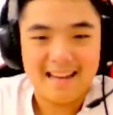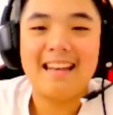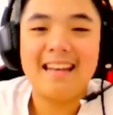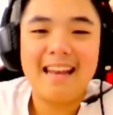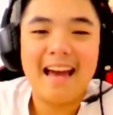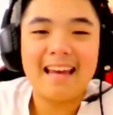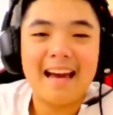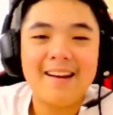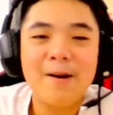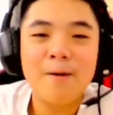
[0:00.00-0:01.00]
like
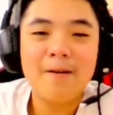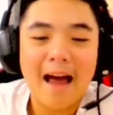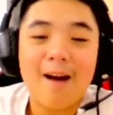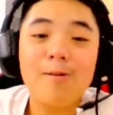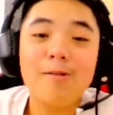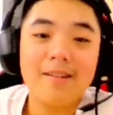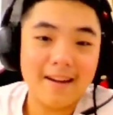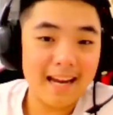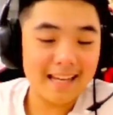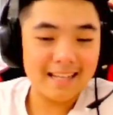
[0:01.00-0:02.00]
I do now,
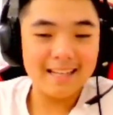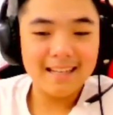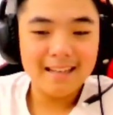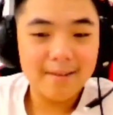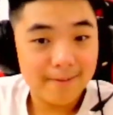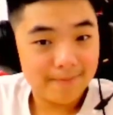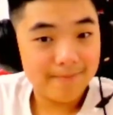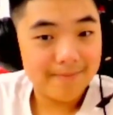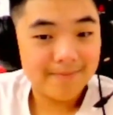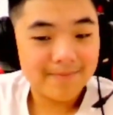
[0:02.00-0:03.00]
right?
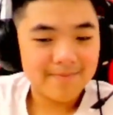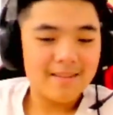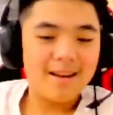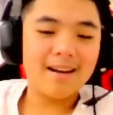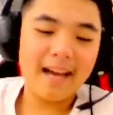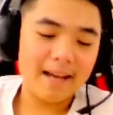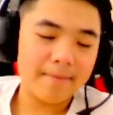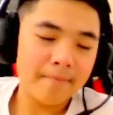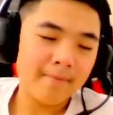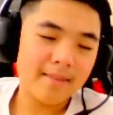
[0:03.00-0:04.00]

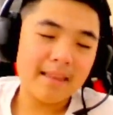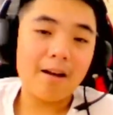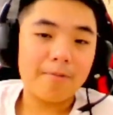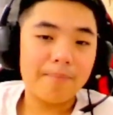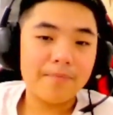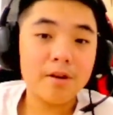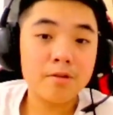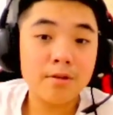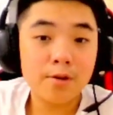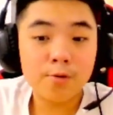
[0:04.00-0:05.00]
Okay, now go
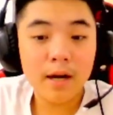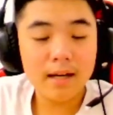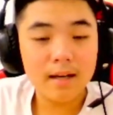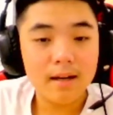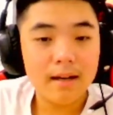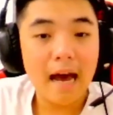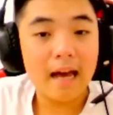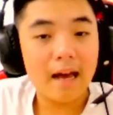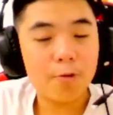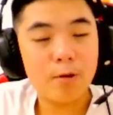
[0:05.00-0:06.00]
to the trade A
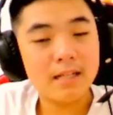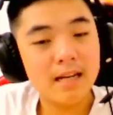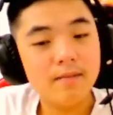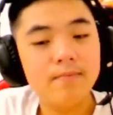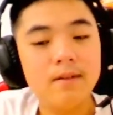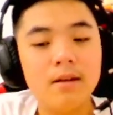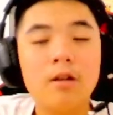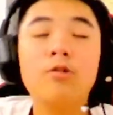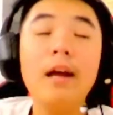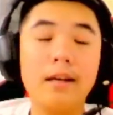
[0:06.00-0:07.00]
uh, question.
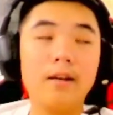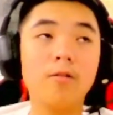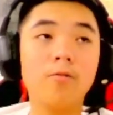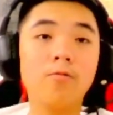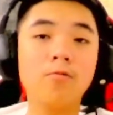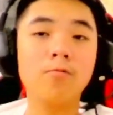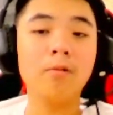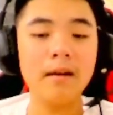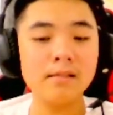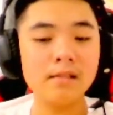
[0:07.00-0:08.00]
Trade,
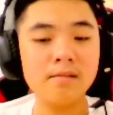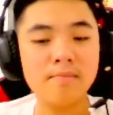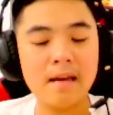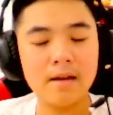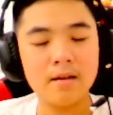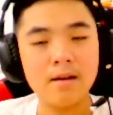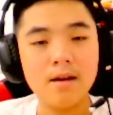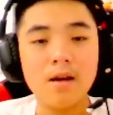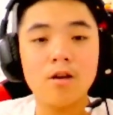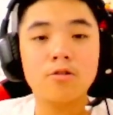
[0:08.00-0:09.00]
what does this mean?
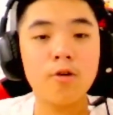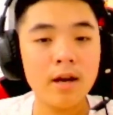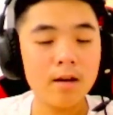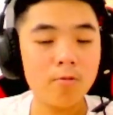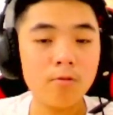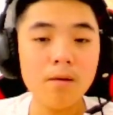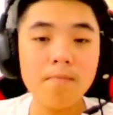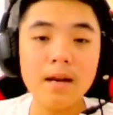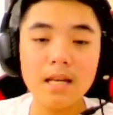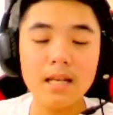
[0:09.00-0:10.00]
Trade would
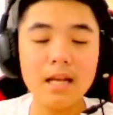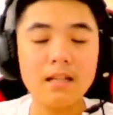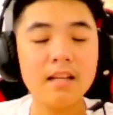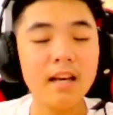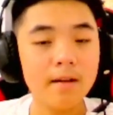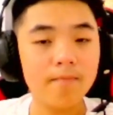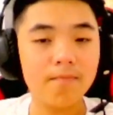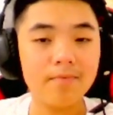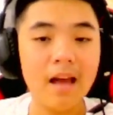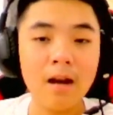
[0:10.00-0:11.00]
mean the
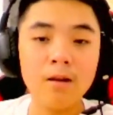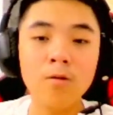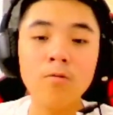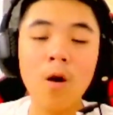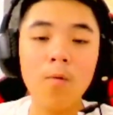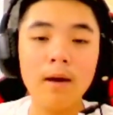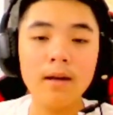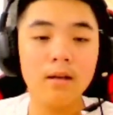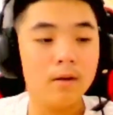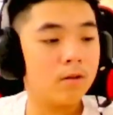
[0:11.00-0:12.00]
thing that you go
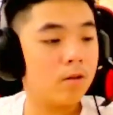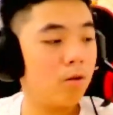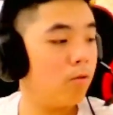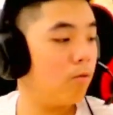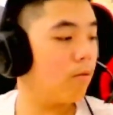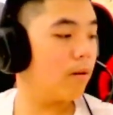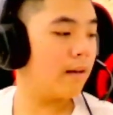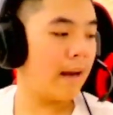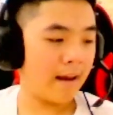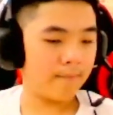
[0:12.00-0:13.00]
into,
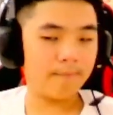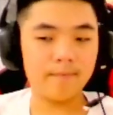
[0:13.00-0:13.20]
like